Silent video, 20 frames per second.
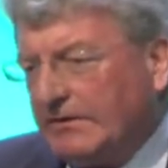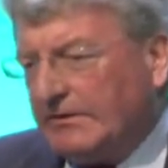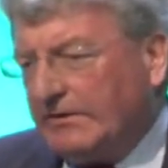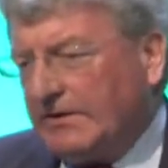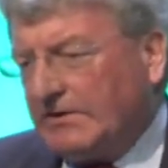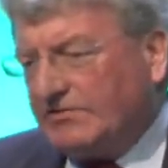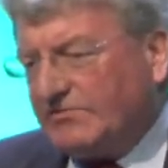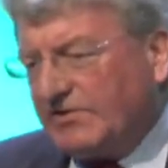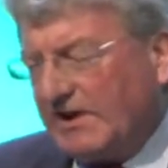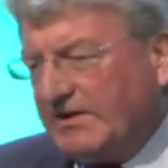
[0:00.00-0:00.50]

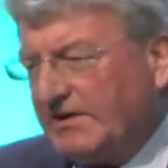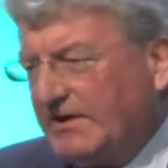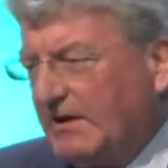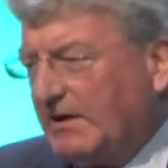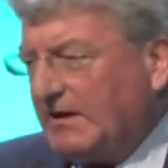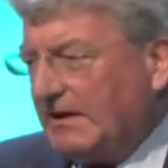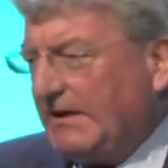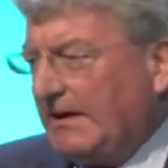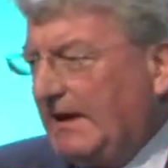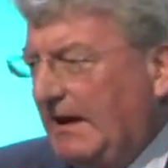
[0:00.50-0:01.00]
The
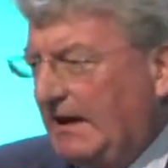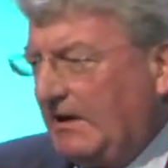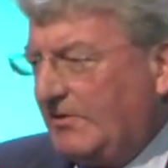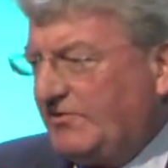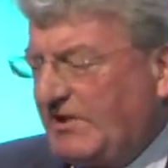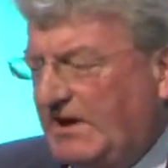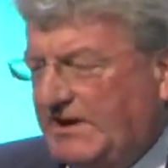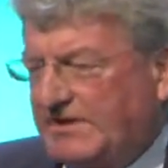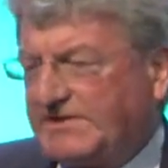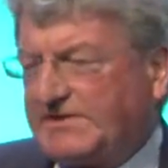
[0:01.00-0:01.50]
agenda in the
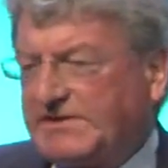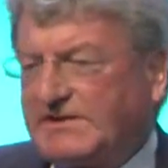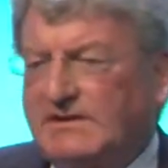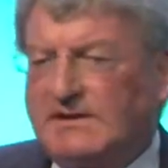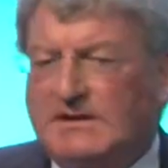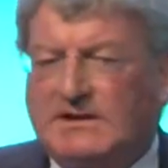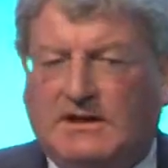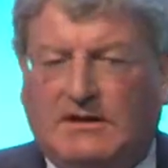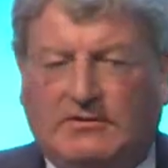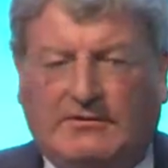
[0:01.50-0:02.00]
NHS
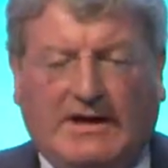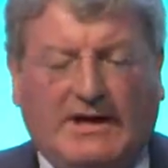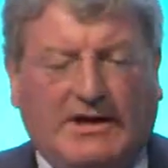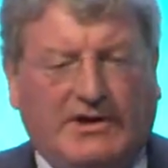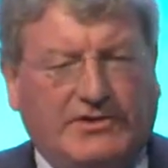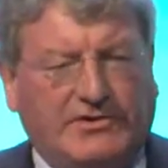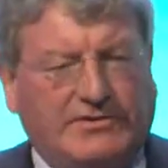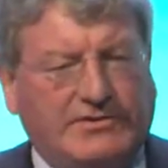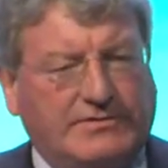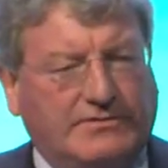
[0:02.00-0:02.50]

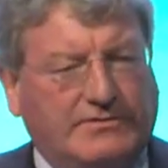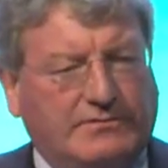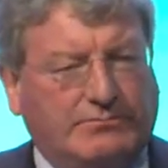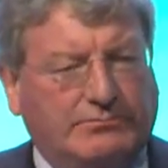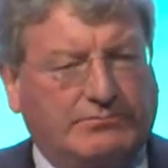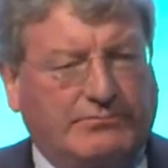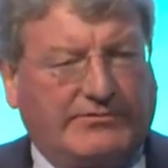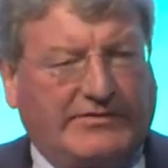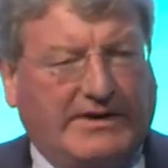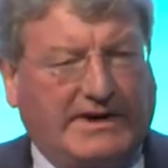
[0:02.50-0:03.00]
around
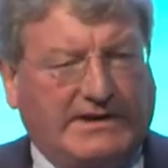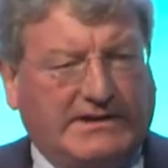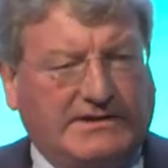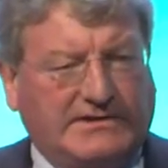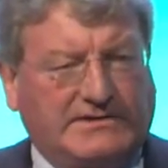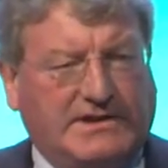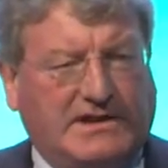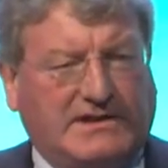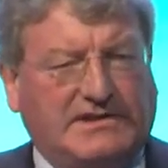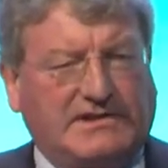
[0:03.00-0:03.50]
providing
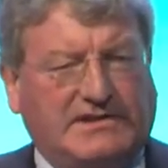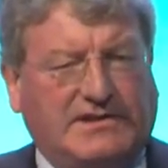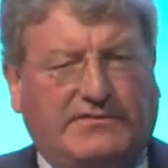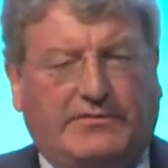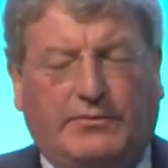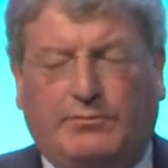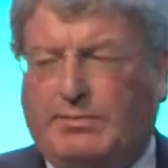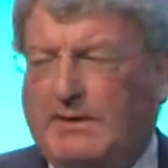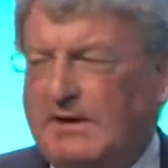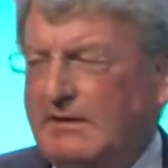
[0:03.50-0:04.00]
dignity
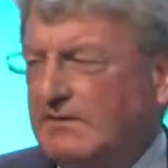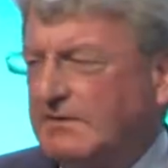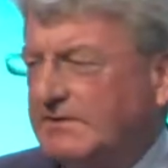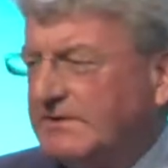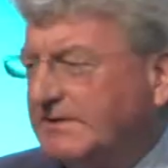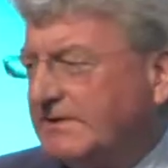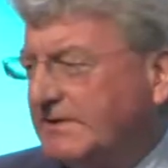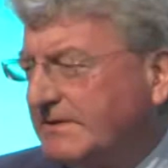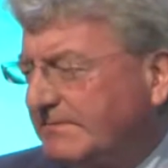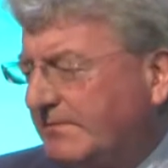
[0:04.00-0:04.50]
for
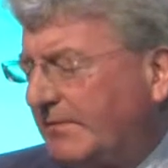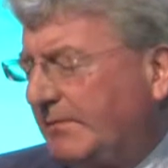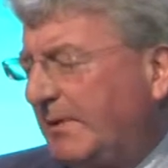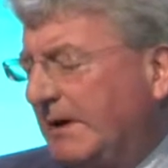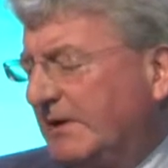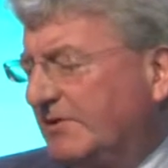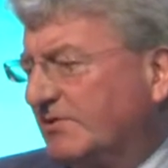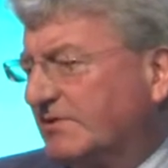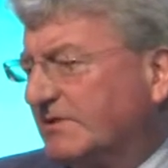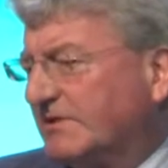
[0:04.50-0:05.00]
patients
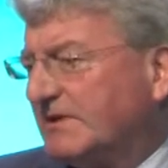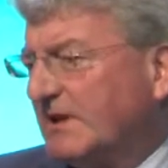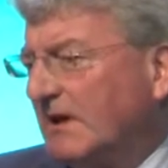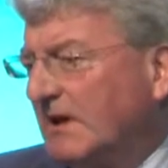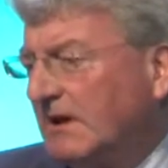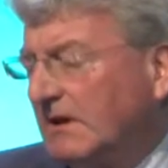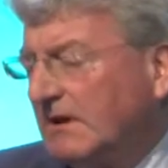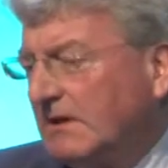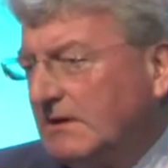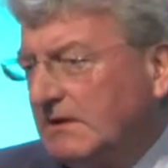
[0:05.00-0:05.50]
is
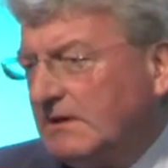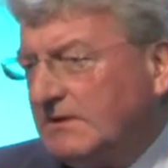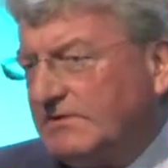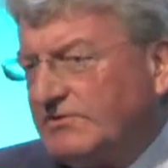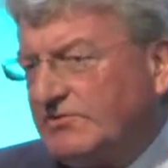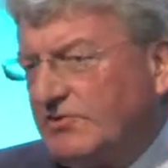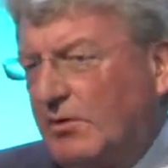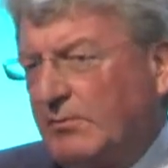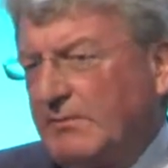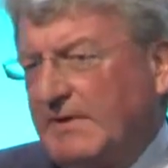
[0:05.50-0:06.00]

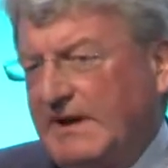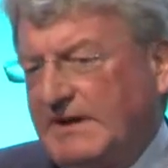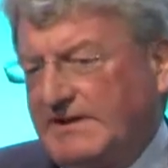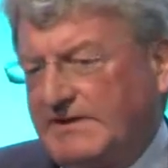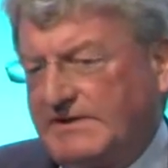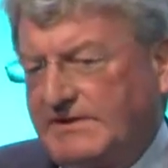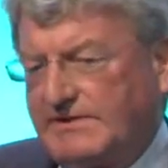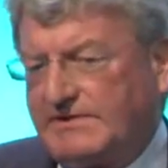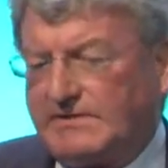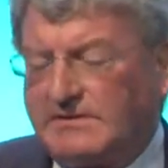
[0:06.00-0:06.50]

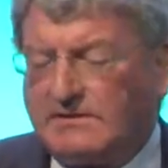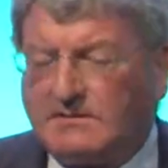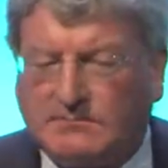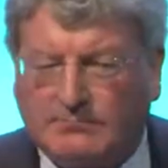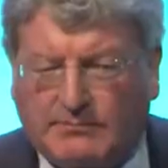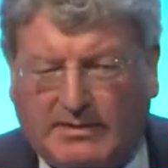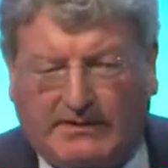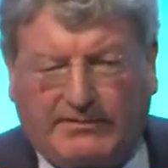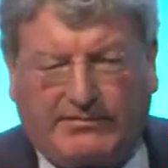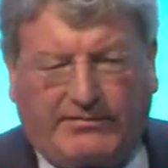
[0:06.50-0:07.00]
dominated
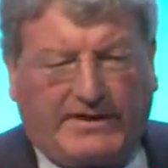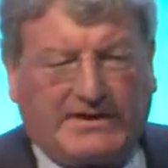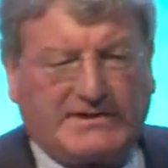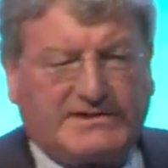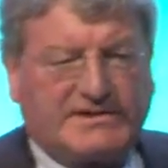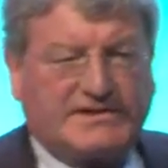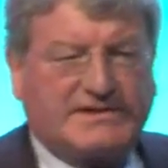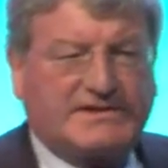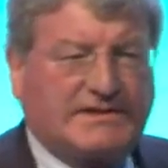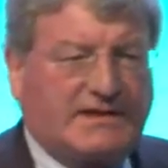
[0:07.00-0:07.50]
by
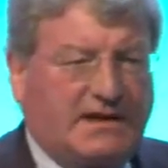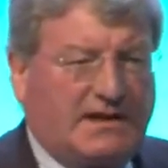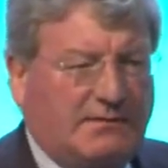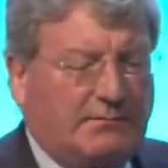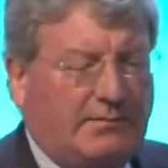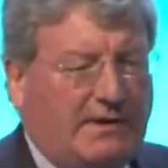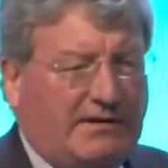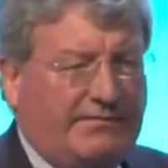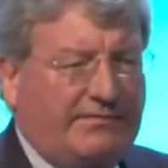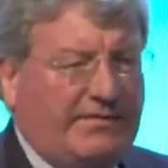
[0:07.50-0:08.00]
Francis
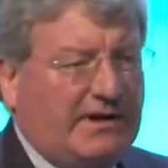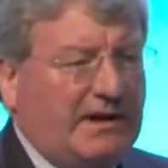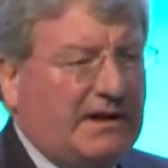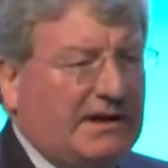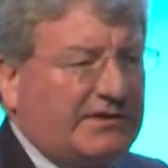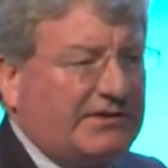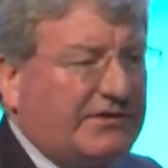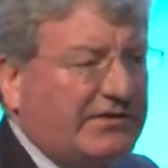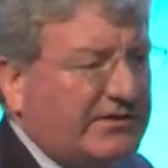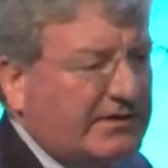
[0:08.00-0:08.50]
and by
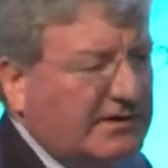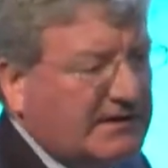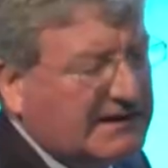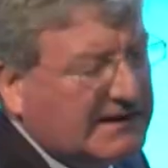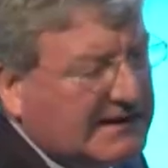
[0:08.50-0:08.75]
finance.